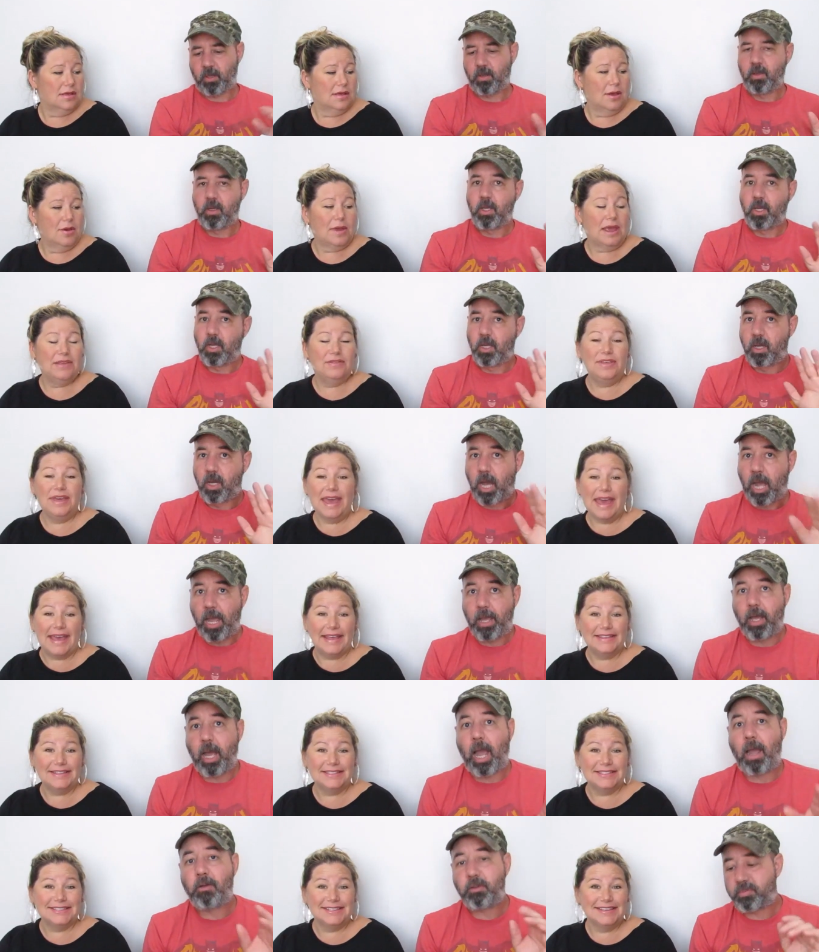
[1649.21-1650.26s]
Speaker 1: Okay,
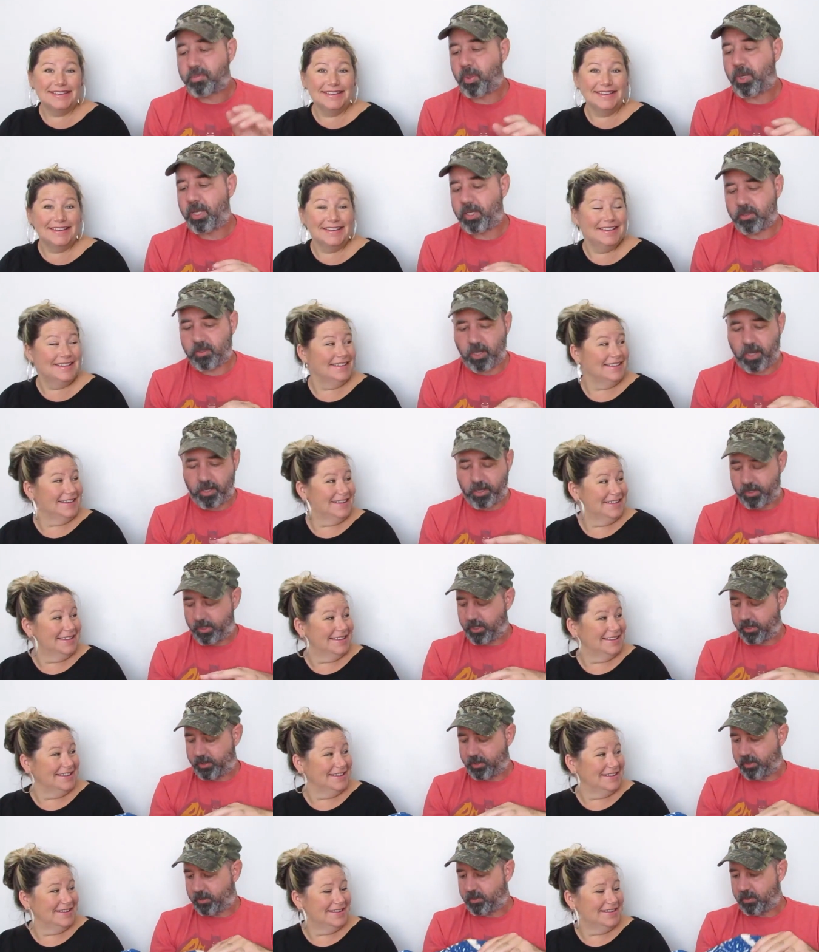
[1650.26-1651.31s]
this. I was pretty excited to
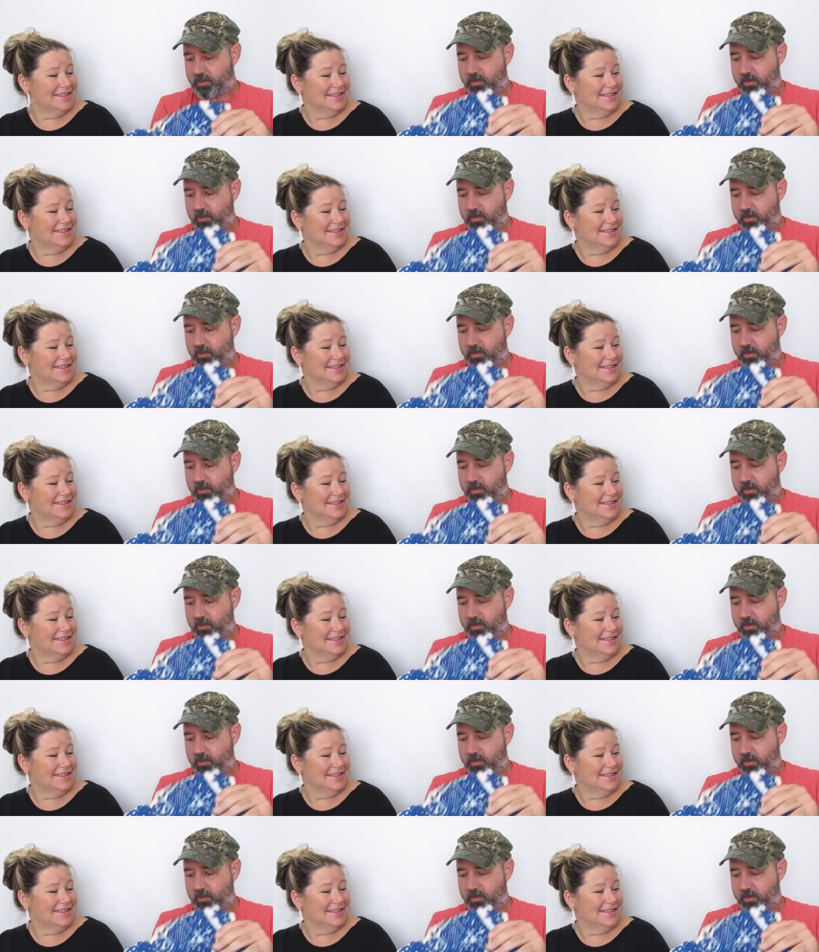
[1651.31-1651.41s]
get this